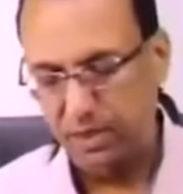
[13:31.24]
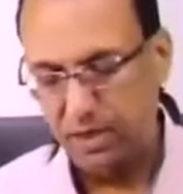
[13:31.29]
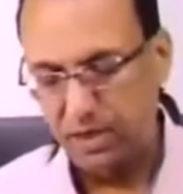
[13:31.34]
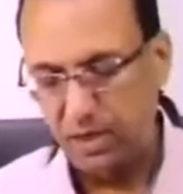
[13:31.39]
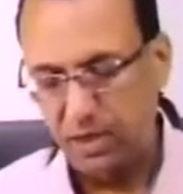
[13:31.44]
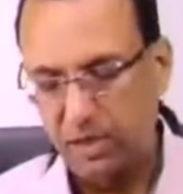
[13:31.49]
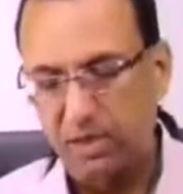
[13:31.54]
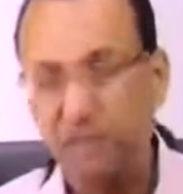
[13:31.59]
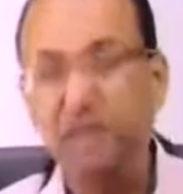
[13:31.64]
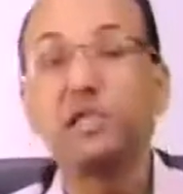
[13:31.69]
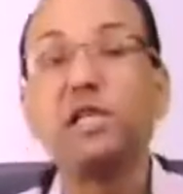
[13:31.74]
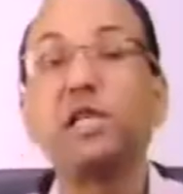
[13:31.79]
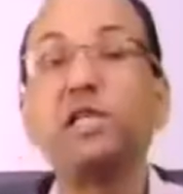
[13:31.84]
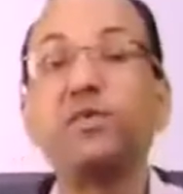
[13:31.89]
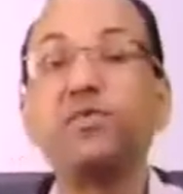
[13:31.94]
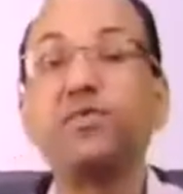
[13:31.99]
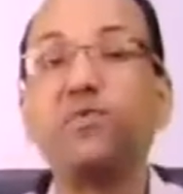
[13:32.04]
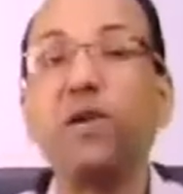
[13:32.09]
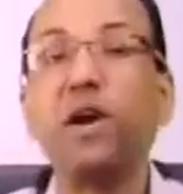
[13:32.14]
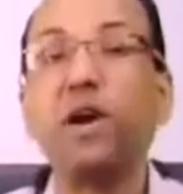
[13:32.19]
This is
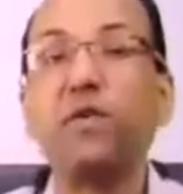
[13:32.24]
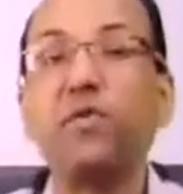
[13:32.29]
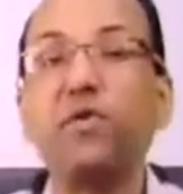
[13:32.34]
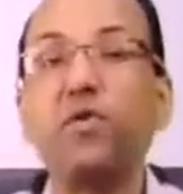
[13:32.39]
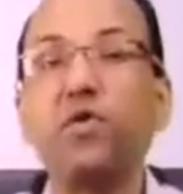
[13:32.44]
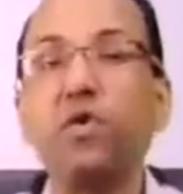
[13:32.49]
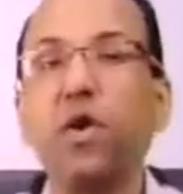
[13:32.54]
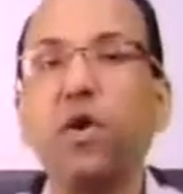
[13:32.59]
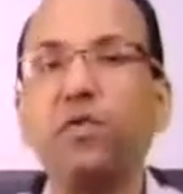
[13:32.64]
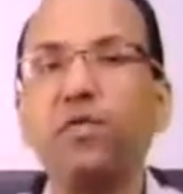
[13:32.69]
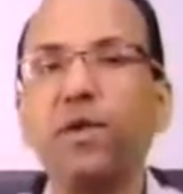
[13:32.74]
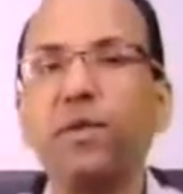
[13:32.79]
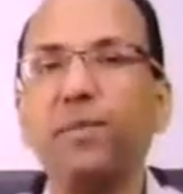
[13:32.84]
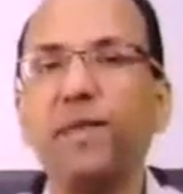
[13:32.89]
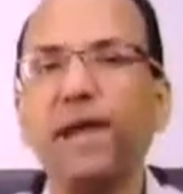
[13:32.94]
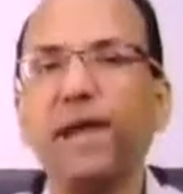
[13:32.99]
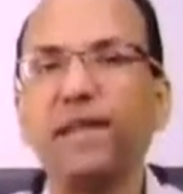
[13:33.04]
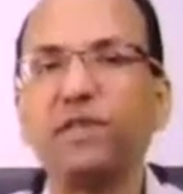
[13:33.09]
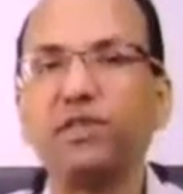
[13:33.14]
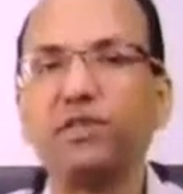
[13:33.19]
front view of the
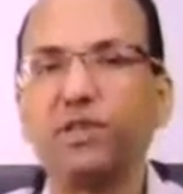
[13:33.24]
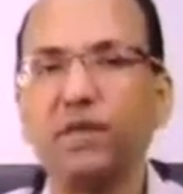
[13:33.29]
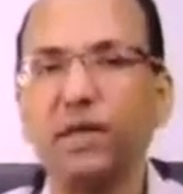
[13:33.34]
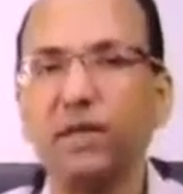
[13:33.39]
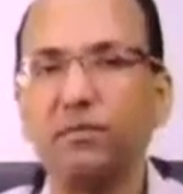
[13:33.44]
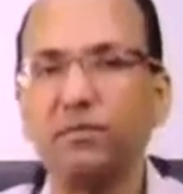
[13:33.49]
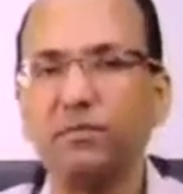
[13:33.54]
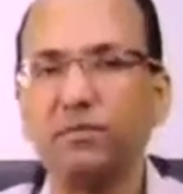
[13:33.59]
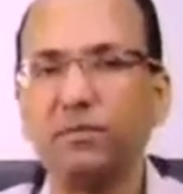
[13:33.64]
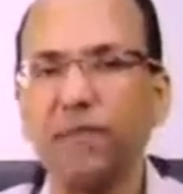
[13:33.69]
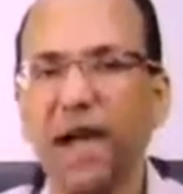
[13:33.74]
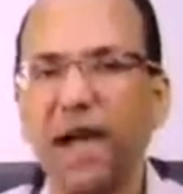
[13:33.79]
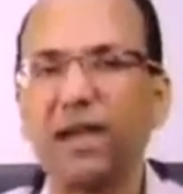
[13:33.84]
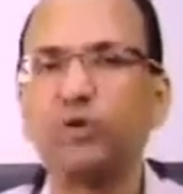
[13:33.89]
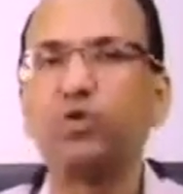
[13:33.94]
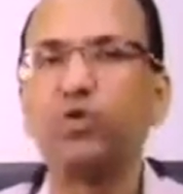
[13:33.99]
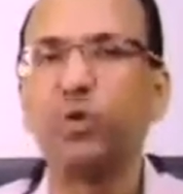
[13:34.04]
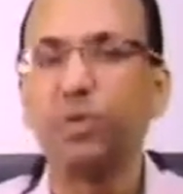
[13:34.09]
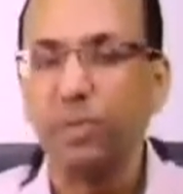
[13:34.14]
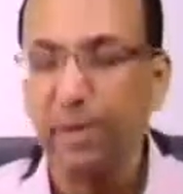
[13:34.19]
brainstem,
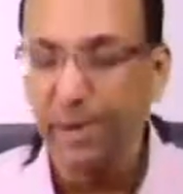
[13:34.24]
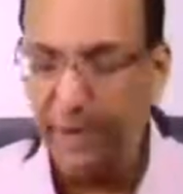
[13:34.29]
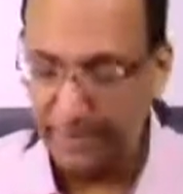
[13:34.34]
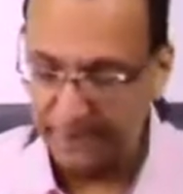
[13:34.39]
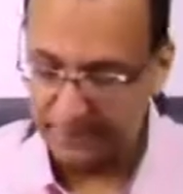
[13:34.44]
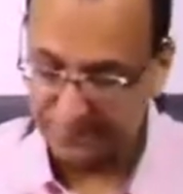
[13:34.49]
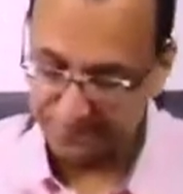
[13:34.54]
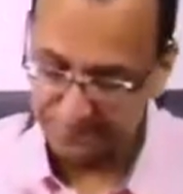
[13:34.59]
actual brain.